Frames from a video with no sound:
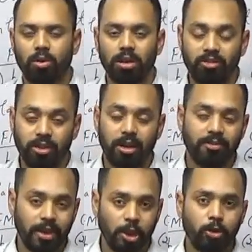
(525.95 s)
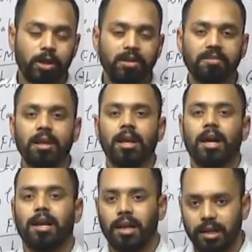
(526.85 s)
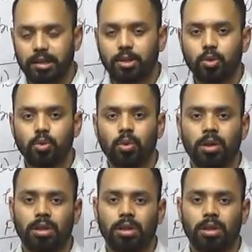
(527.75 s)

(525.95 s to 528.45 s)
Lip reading: or if you have any queries related to